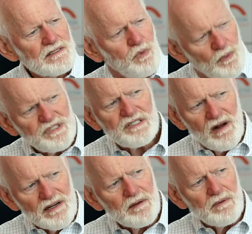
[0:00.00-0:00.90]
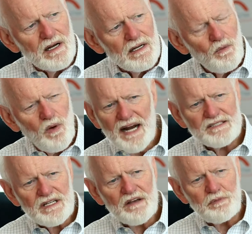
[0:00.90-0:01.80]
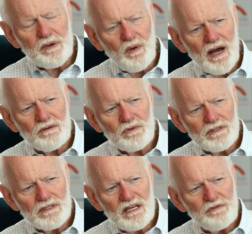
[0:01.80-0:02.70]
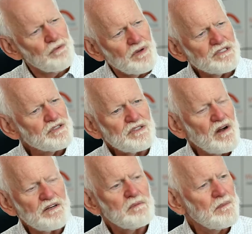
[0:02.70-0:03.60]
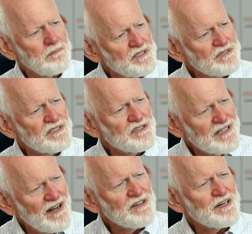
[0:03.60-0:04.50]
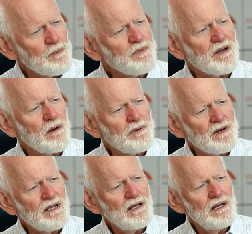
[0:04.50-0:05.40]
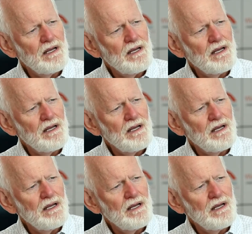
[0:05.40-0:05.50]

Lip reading: What was he talking about? Why does he have to be quiet? Well, if you're really just talking about business and how it can help the company,